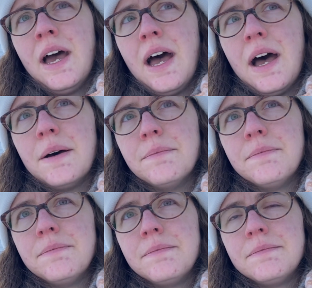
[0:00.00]

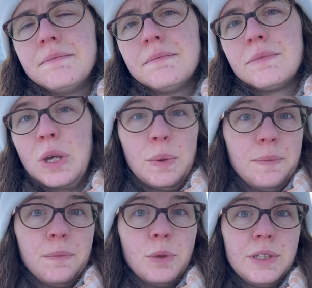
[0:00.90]
So
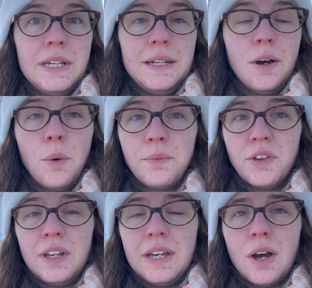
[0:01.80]
we'll see.
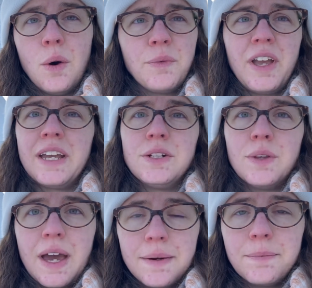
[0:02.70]
Hopefully I can do
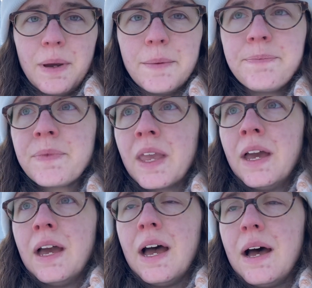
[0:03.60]
that. But
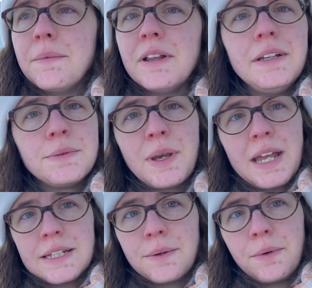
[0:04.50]
at least we got
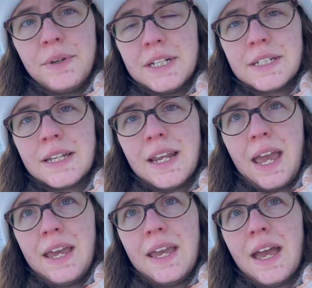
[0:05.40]
done what we did
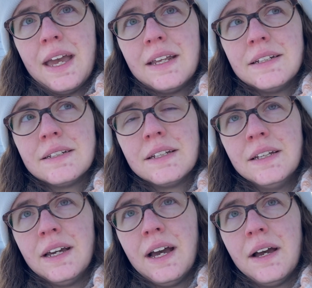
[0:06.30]
today, and
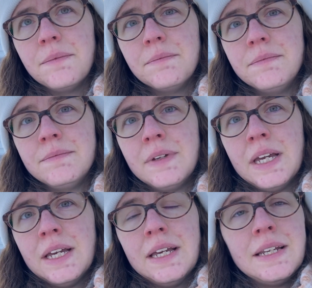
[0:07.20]

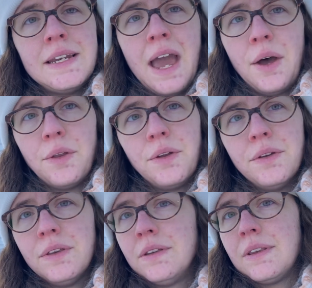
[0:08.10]
now
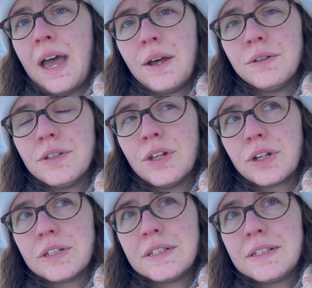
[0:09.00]
the house
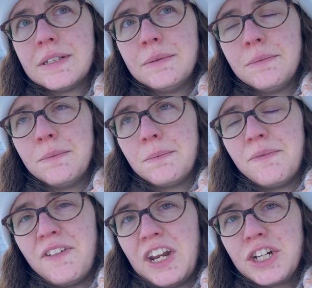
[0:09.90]
looks
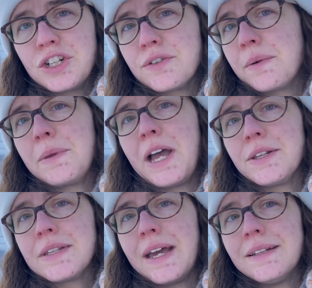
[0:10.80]
finished from the
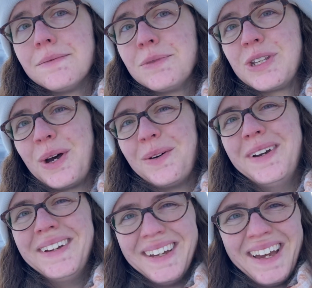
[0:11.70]
outside. So
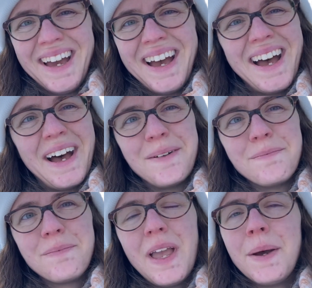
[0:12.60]

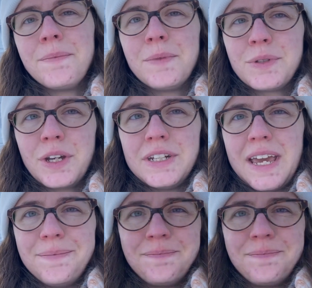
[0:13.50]
yeah, it was a good day.